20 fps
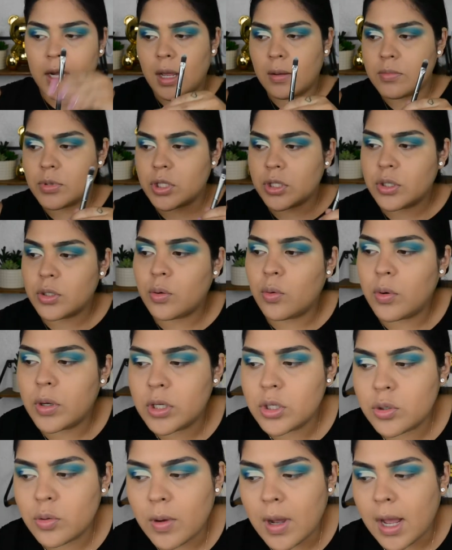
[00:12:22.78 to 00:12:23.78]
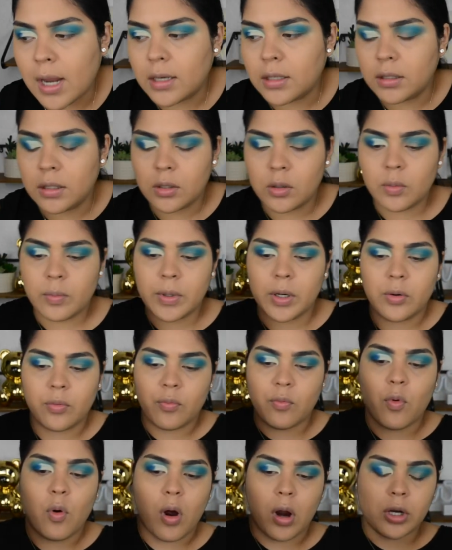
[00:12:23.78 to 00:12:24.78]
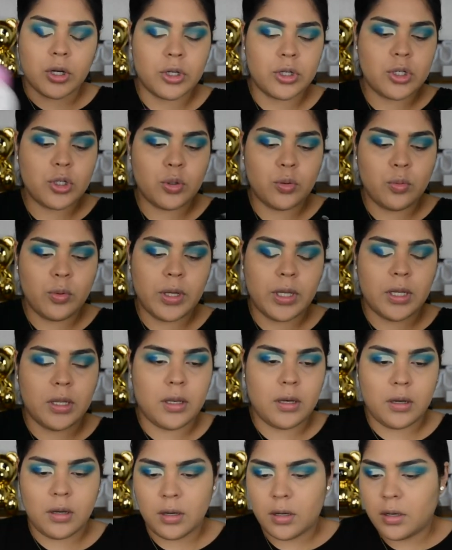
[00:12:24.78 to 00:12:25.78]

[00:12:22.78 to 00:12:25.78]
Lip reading: I'm just going to add a little bit of water to it